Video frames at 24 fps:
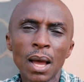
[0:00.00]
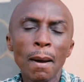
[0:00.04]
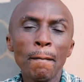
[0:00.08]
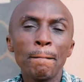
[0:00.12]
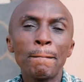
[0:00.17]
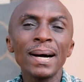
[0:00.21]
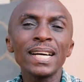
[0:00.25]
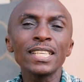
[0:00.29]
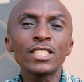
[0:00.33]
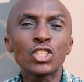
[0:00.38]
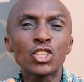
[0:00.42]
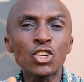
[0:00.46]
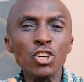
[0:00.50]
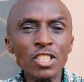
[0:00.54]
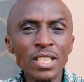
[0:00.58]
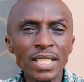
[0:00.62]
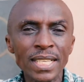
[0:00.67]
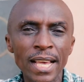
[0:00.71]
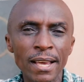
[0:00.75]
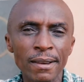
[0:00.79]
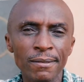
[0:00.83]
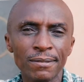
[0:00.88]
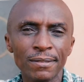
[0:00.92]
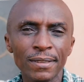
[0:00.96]
But
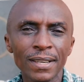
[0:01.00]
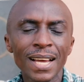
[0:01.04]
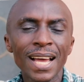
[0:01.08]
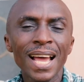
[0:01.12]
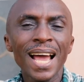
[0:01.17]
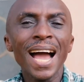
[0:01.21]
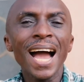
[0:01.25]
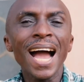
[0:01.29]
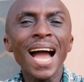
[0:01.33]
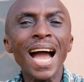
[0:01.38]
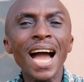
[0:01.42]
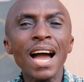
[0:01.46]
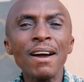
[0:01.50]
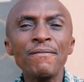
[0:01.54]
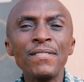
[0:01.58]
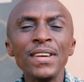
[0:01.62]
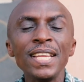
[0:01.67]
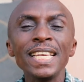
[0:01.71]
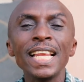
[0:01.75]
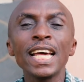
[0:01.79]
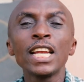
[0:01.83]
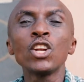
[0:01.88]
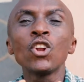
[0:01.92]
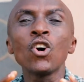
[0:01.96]
Joseph,
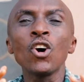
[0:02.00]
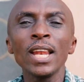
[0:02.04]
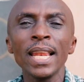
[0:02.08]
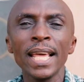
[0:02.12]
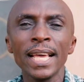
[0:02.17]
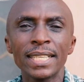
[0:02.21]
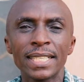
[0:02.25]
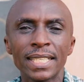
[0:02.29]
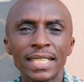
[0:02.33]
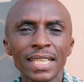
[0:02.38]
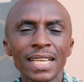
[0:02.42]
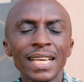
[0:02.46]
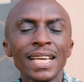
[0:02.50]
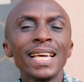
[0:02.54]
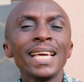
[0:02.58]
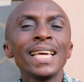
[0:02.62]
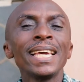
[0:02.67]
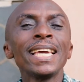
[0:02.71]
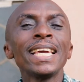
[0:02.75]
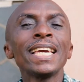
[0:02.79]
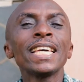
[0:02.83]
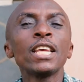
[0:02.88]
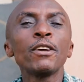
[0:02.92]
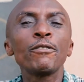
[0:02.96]
having the knowledge,
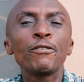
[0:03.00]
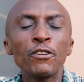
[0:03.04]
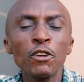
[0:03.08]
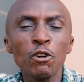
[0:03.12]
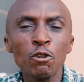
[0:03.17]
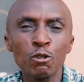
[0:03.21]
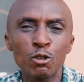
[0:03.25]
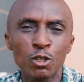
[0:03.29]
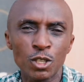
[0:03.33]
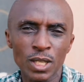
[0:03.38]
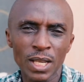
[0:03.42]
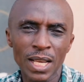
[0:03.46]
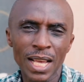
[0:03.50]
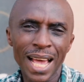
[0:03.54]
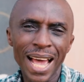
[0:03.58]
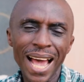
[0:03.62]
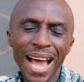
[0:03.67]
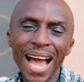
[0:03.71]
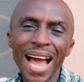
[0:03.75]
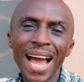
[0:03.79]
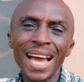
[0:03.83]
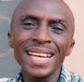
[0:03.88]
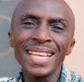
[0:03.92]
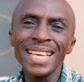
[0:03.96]
he refused
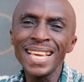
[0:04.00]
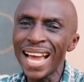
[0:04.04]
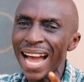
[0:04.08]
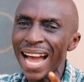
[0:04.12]
and he